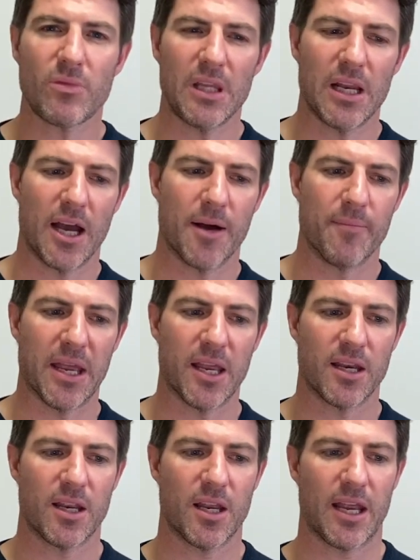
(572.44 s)

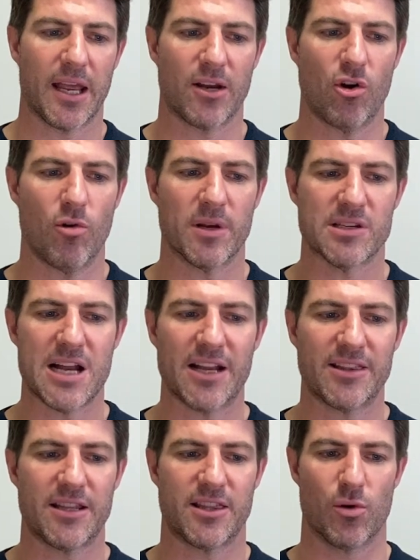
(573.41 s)
At home, it's not
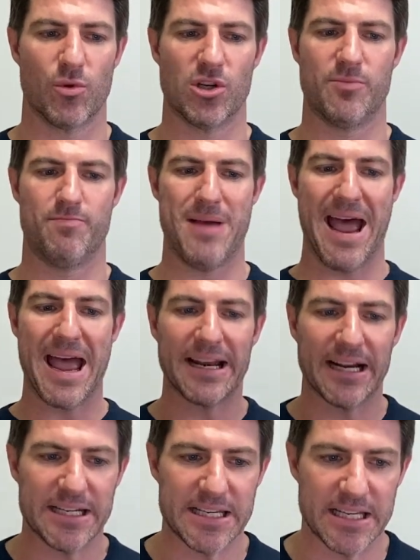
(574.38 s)
that there were bad
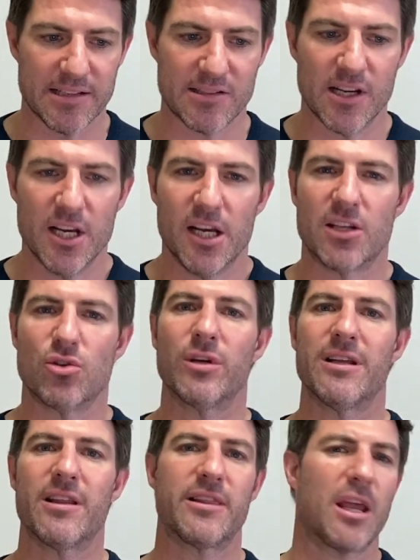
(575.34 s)
ideas. It's only
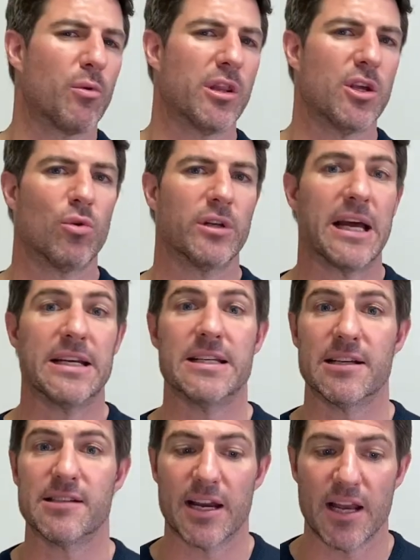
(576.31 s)
that they were the only
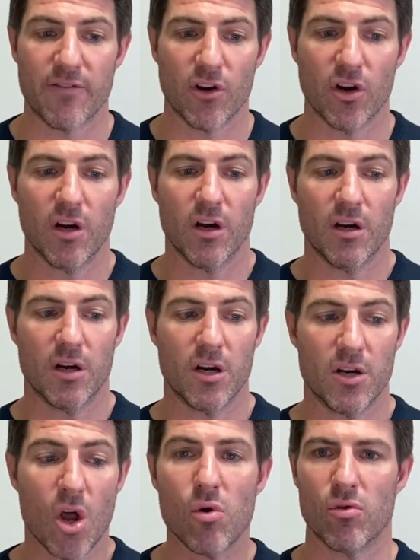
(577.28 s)
ideas I'd ever
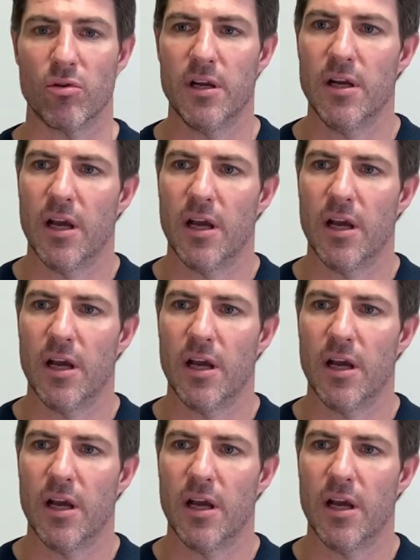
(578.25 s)
known.